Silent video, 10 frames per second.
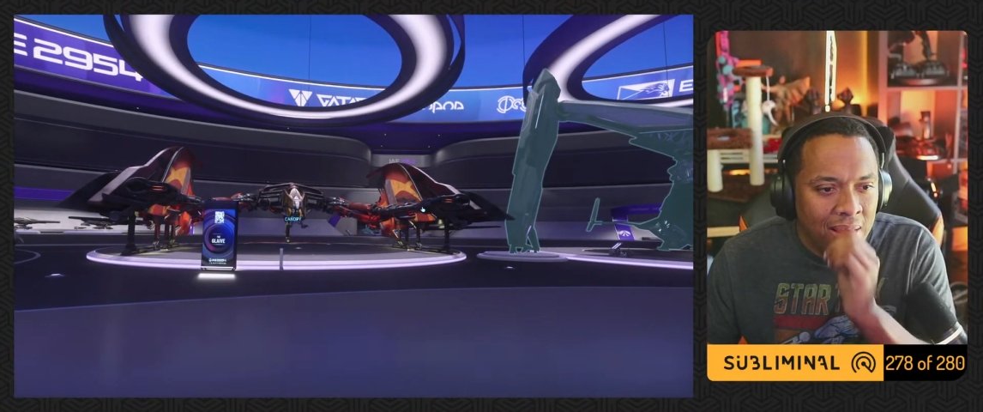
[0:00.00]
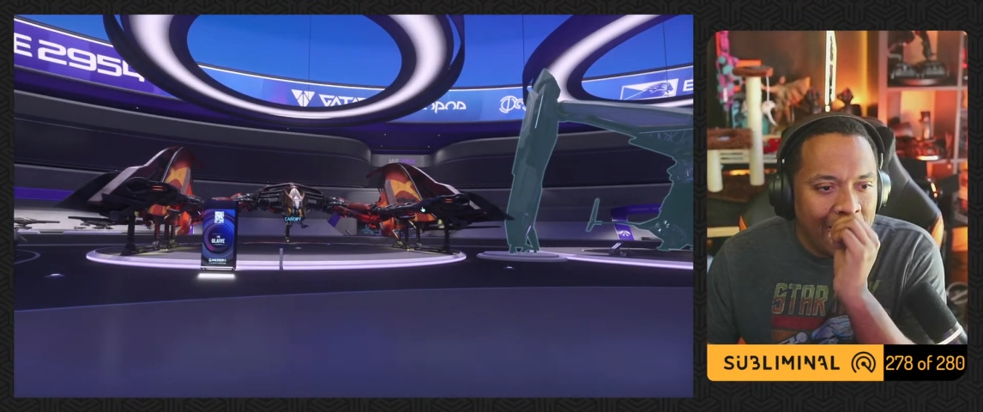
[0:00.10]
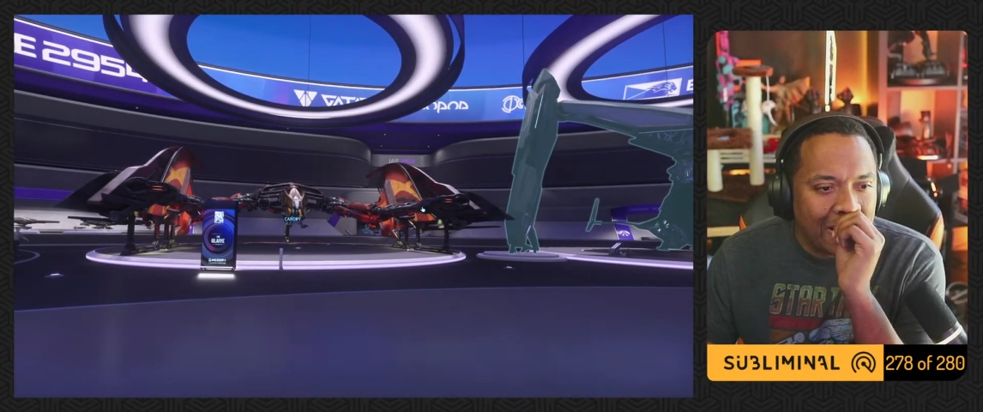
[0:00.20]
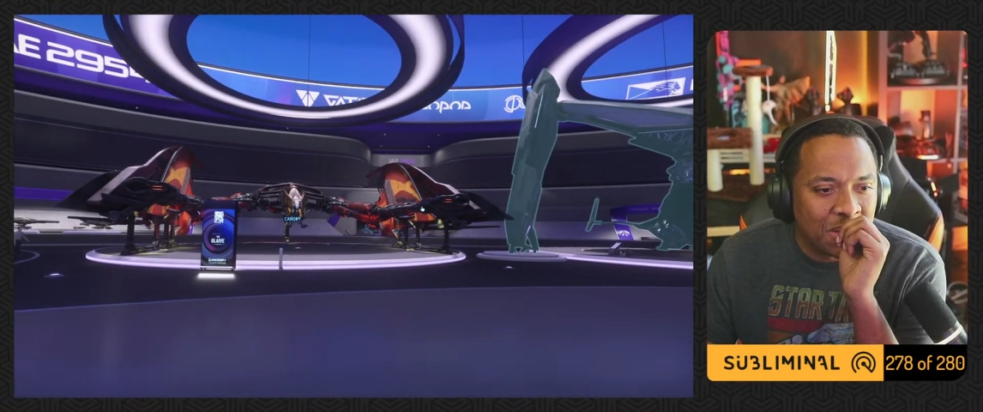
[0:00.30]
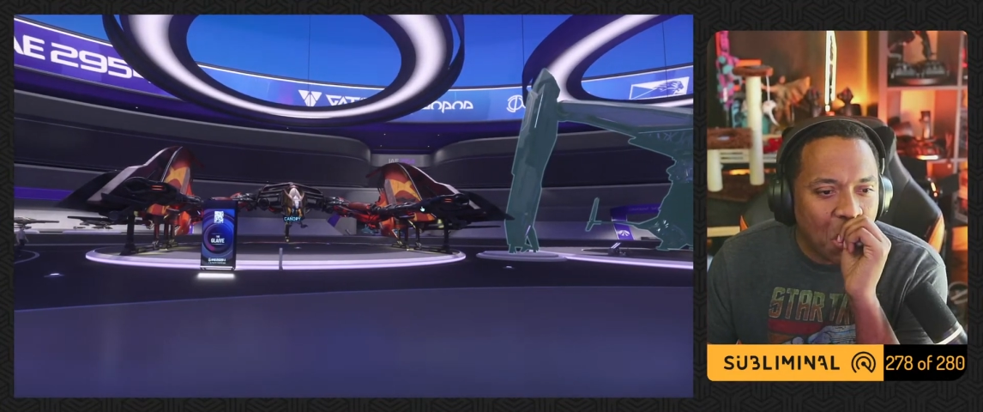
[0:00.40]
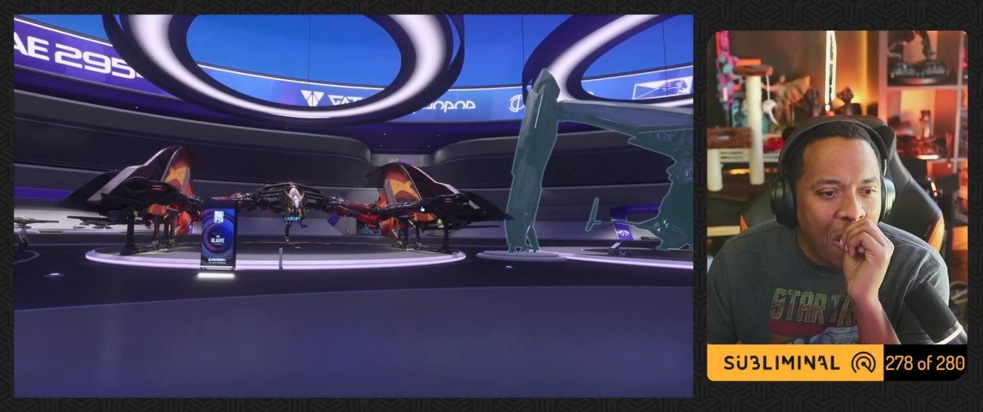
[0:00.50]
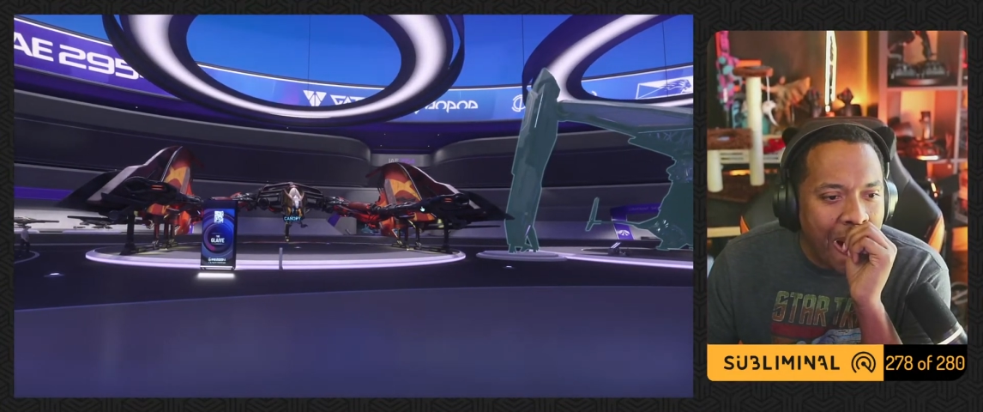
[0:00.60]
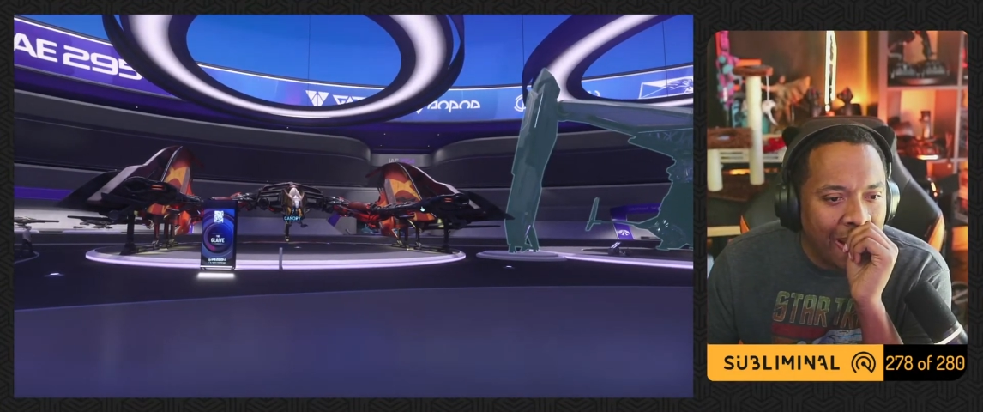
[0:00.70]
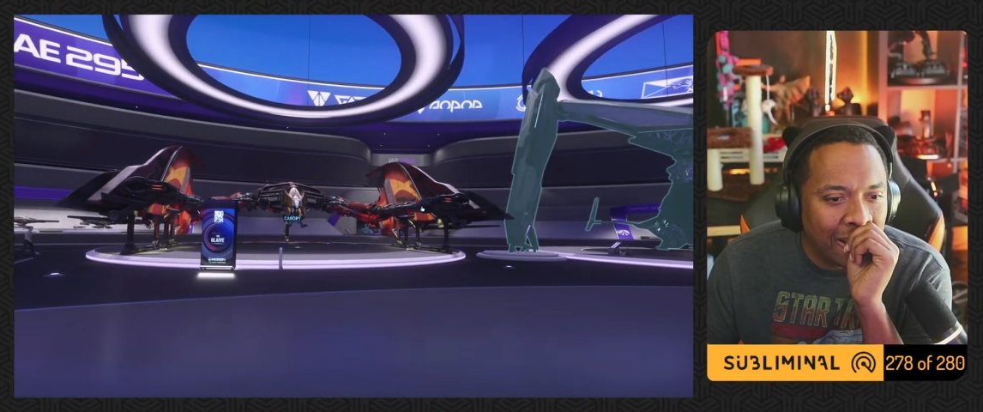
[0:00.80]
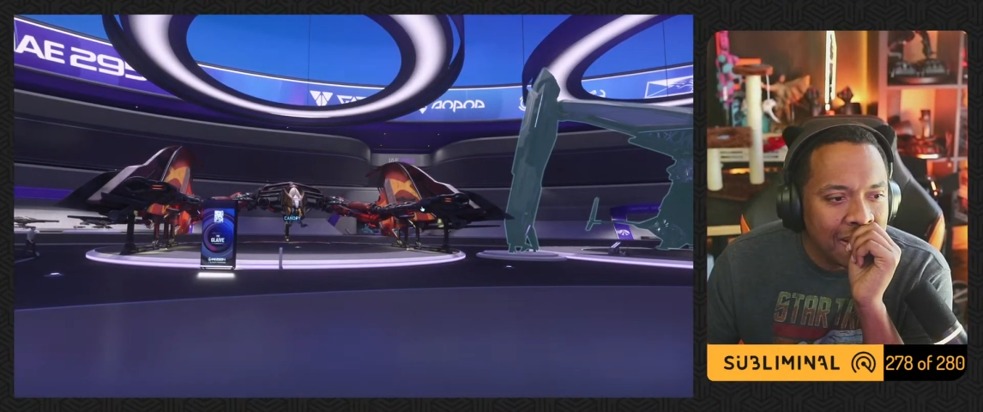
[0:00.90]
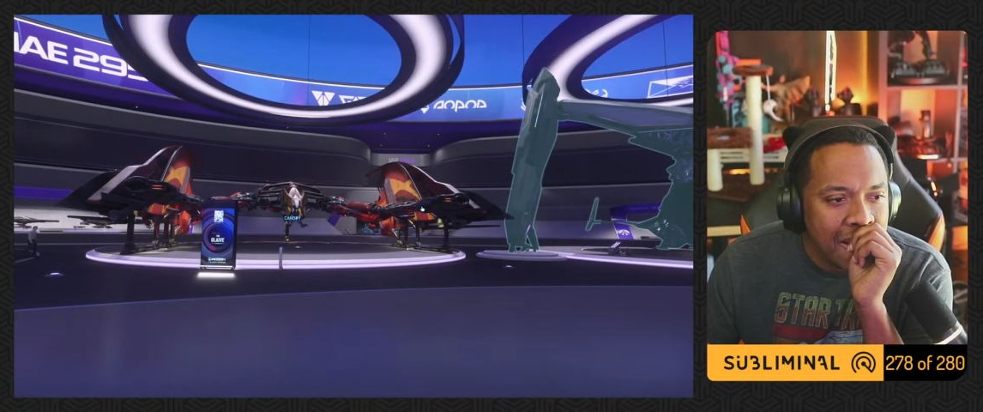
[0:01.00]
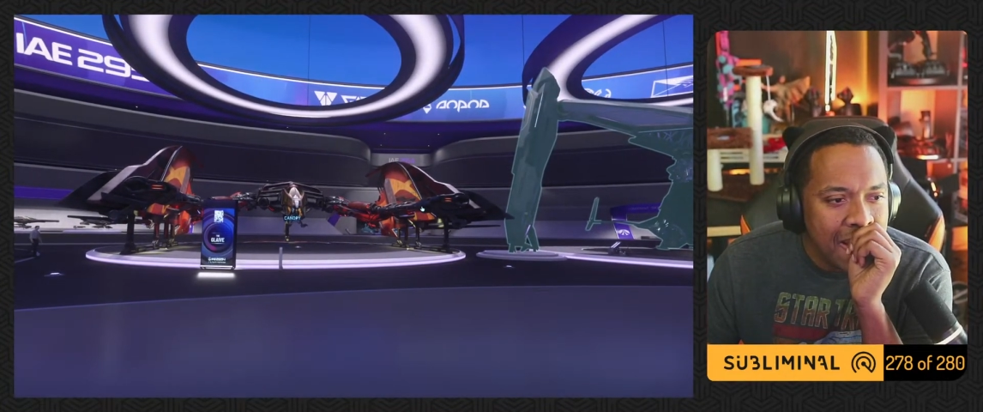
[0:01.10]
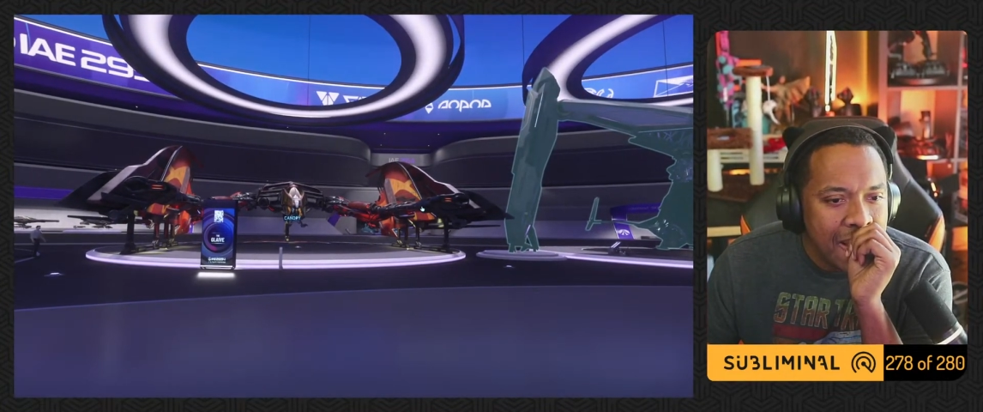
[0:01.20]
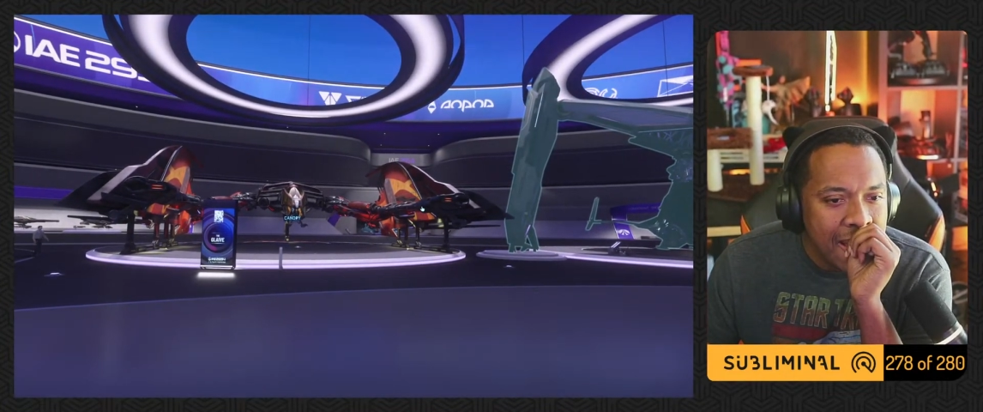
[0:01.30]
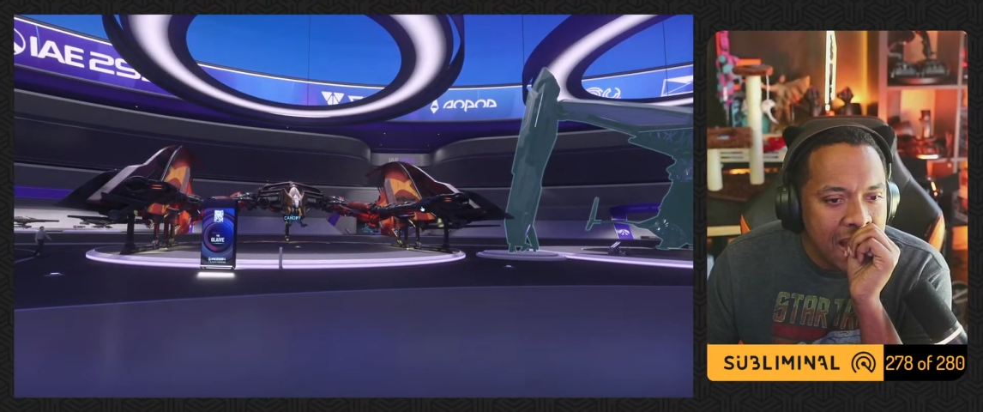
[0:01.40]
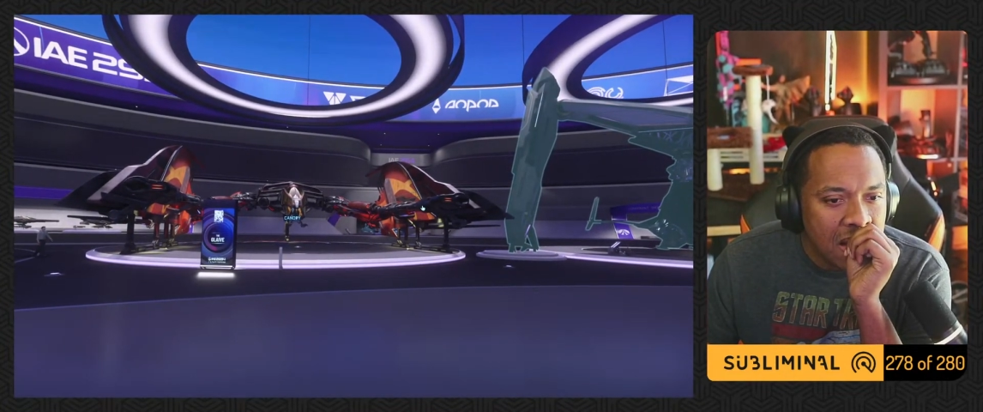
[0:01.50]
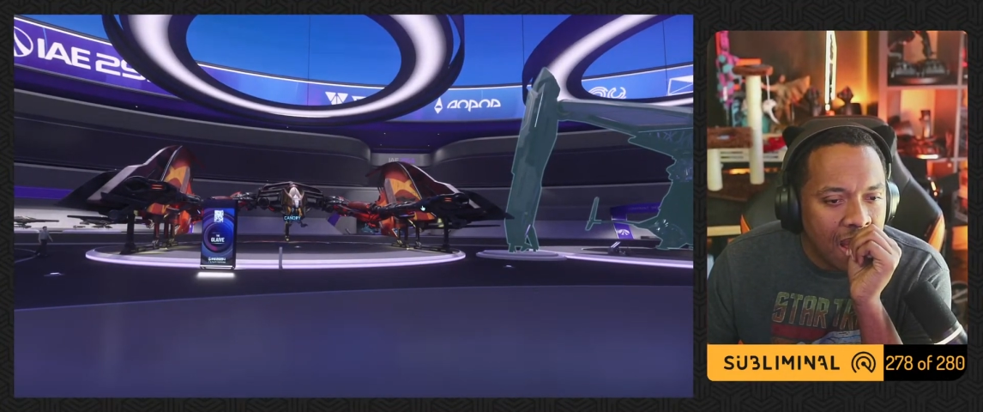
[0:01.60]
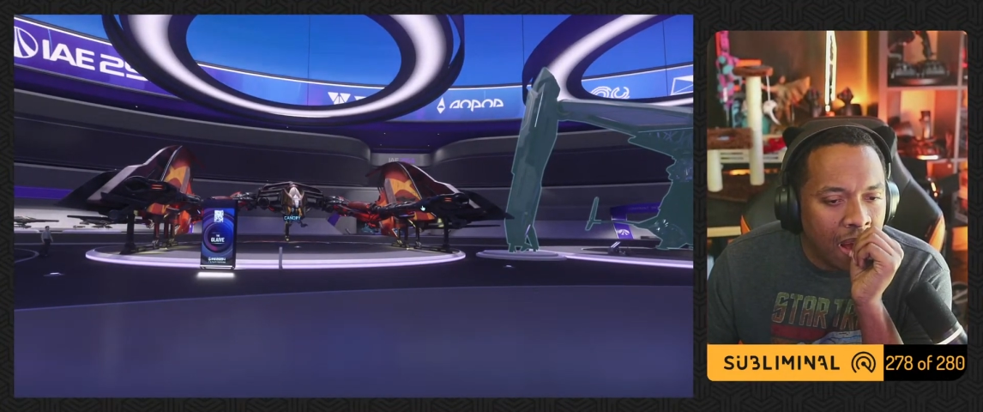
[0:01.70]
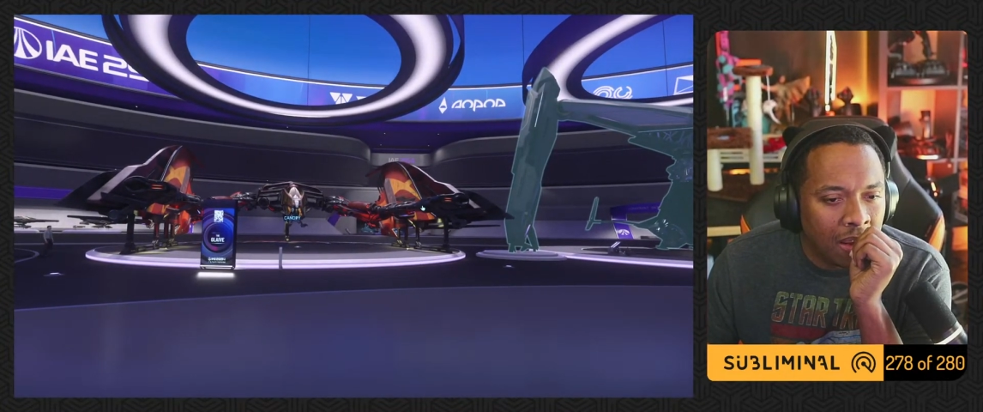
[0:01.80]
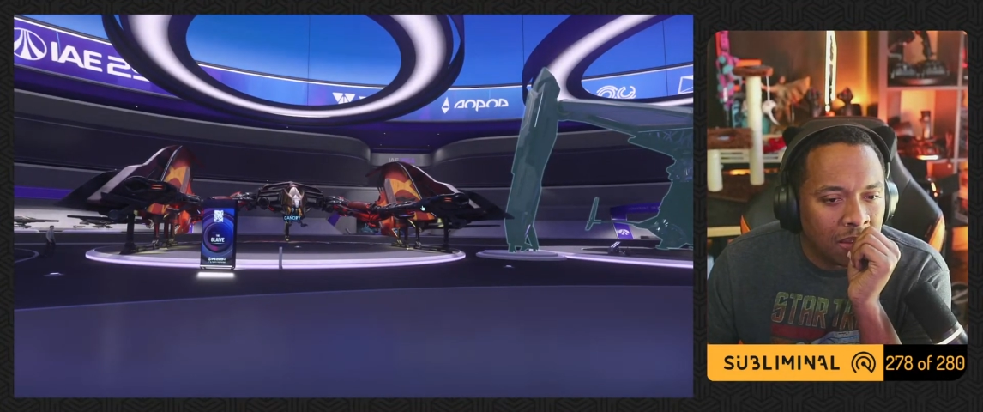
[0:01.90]
It's so odd.
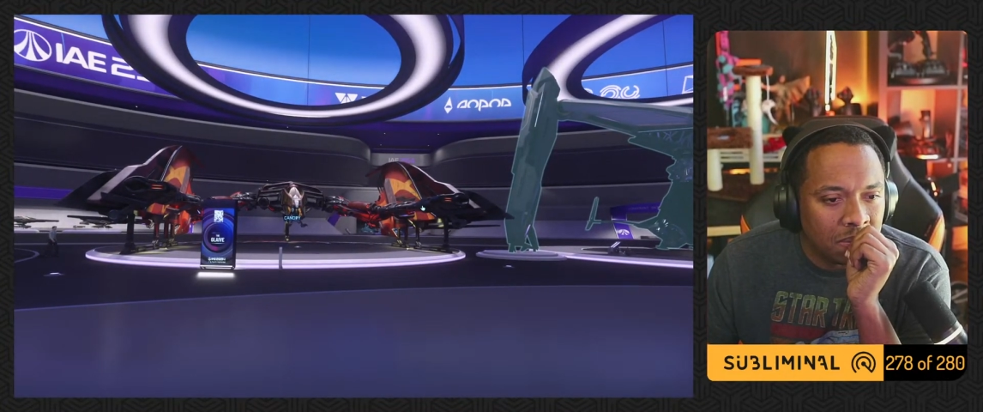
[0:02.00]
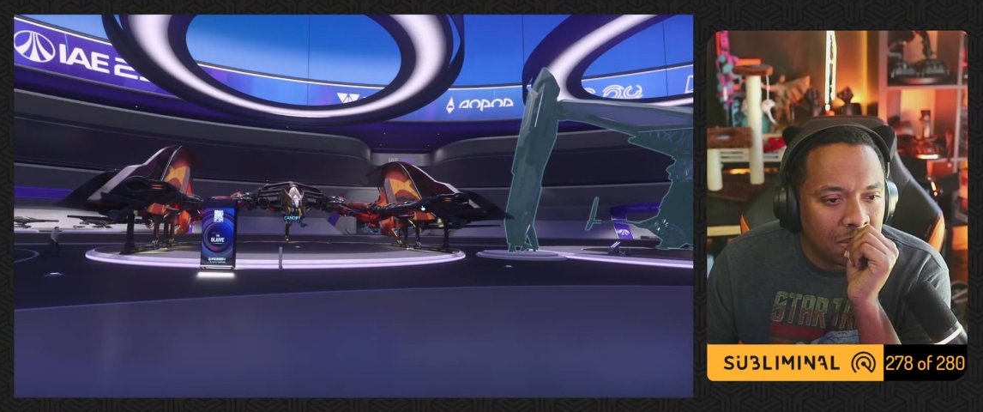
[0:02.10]
And